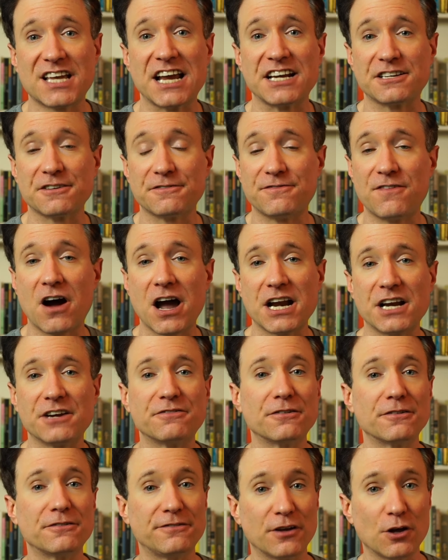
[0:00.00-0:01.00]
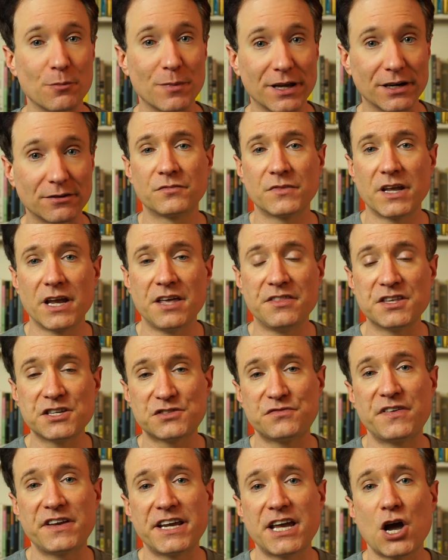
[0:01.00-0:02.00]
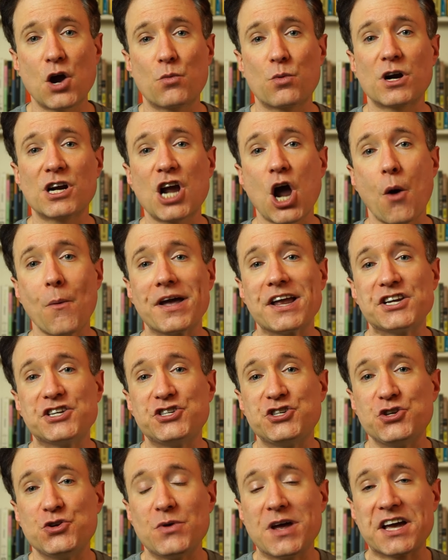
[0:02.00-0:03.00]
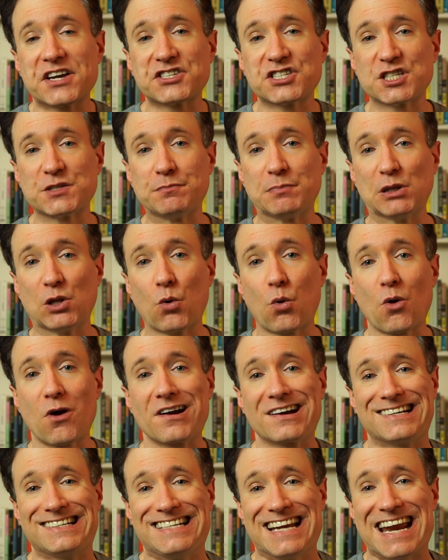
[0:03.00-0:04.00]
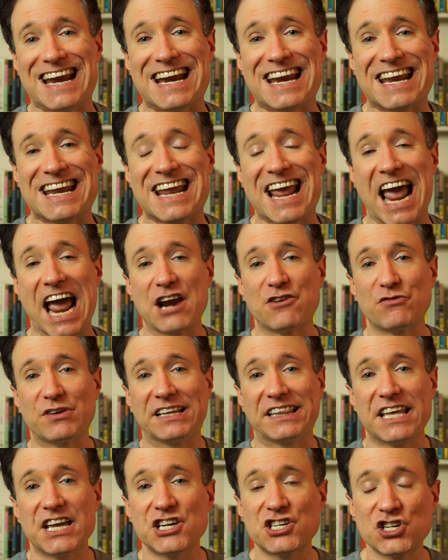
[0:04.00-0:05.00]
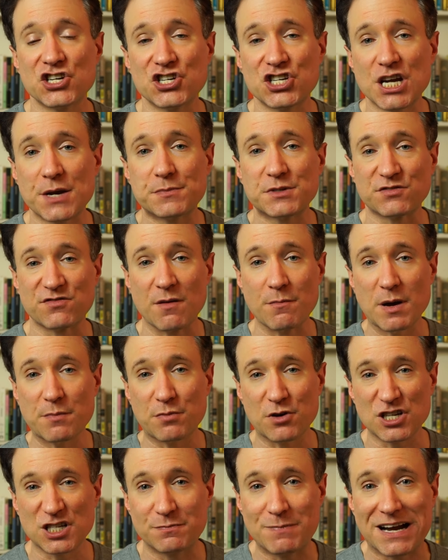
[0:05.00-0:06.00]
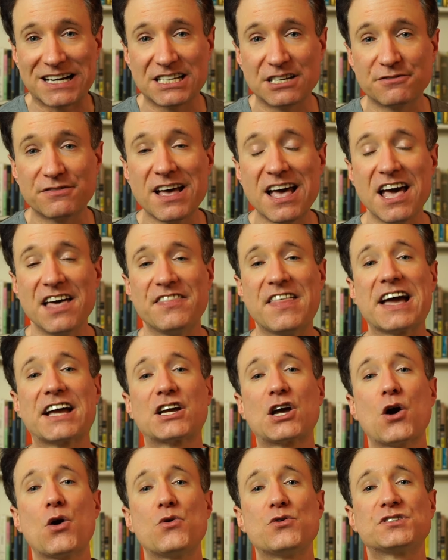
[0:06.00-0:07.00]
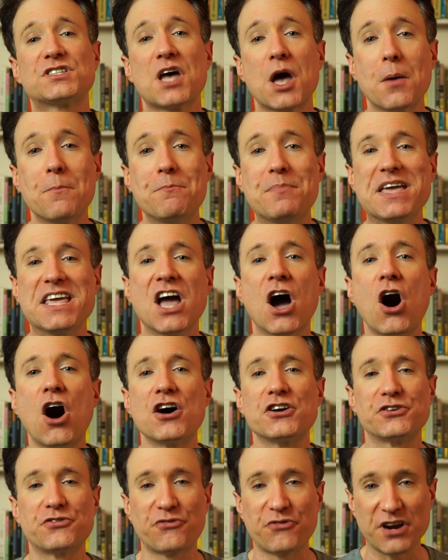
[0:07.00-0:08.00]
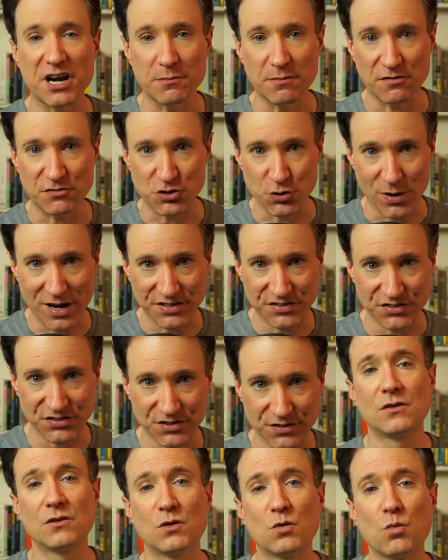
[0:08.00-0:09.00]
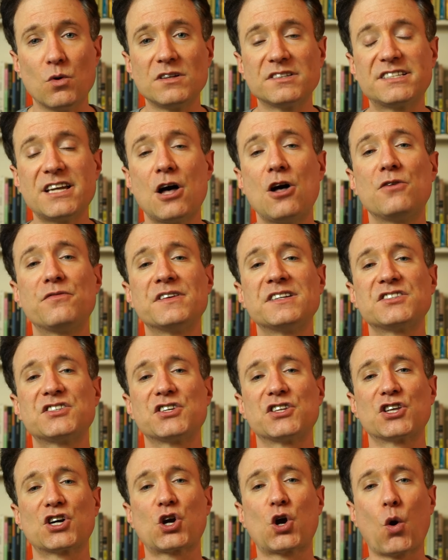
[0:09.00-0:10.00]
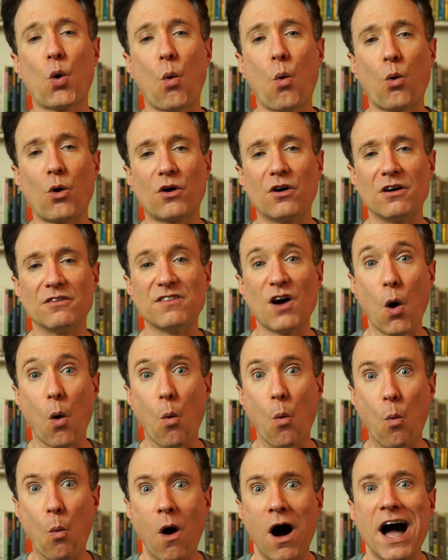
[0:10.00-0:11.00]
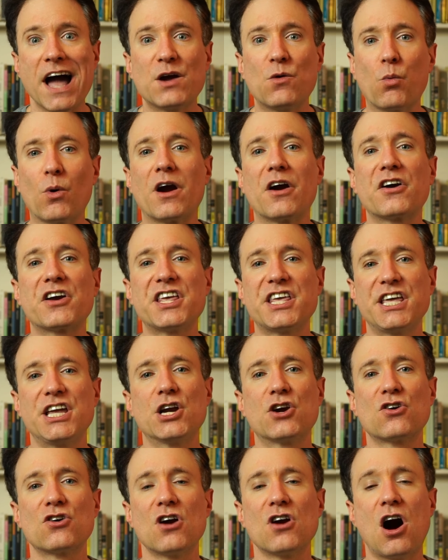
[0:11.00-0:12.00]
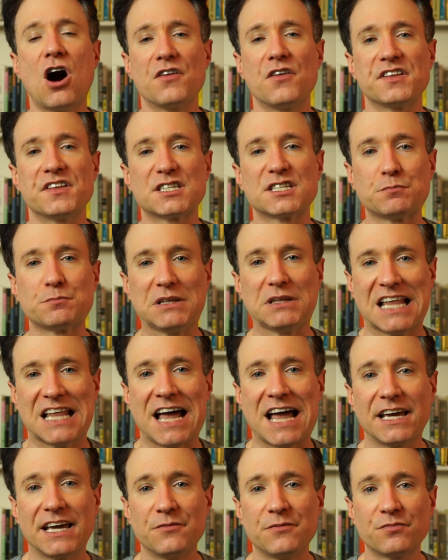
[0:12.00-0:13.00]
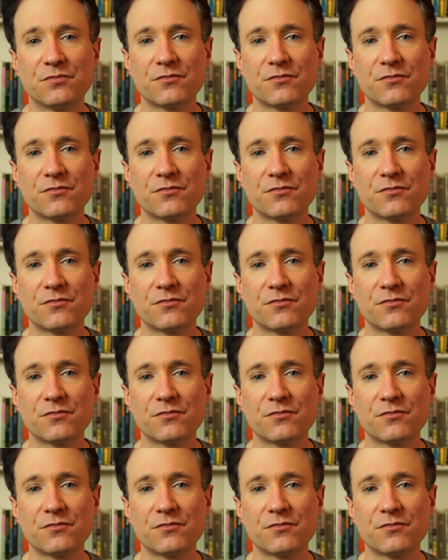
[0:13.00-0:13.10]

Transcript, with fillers: and to find fulfillment. In this video, we're going to explore dating and relationships from a perspective that goes beyond freedom of choice. We'll delve into the core of why we're here on this planet,